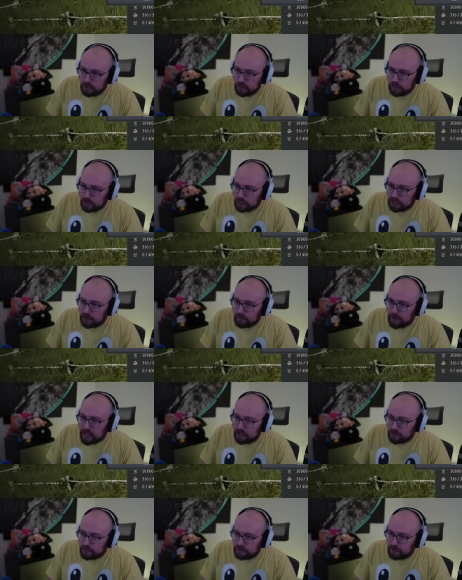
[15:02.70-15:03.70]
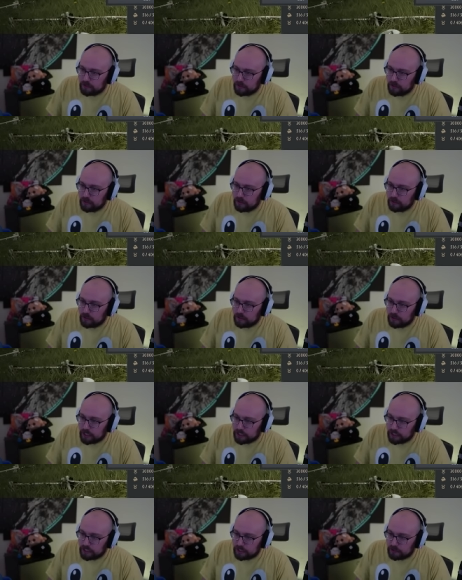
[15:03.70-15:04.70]
Like the belt?
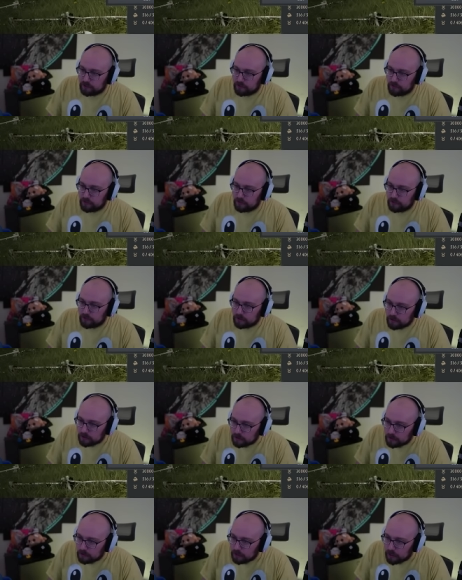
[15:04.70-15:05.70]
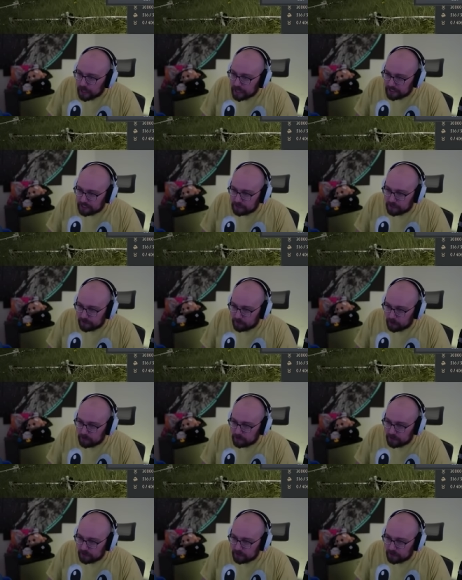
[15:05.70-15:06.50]
That's just essence of Crimson